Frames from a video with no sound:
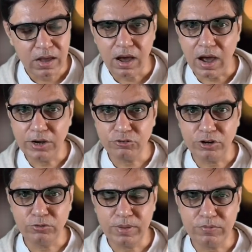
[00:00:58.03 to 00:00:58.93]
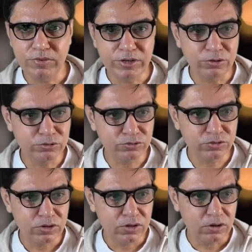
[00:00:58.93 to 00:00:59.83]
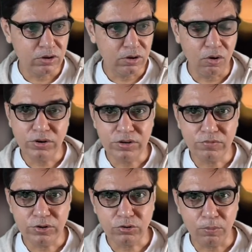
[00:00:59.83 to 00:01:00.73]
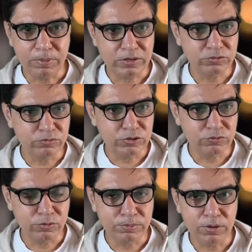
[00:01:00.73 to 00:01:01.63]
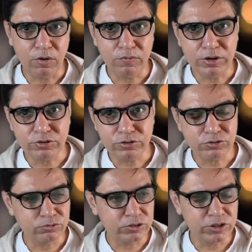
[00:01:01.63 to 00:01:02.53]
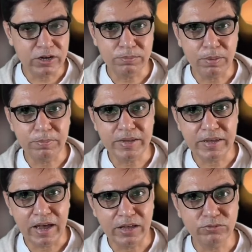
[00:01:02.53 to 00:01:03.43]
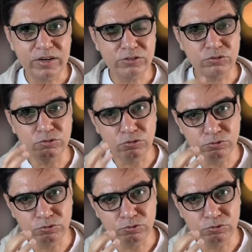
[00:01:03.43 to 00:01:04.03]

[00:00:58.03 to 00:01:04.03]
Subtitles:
I try to make videos on different topics which would be of interest to the general public as well as to those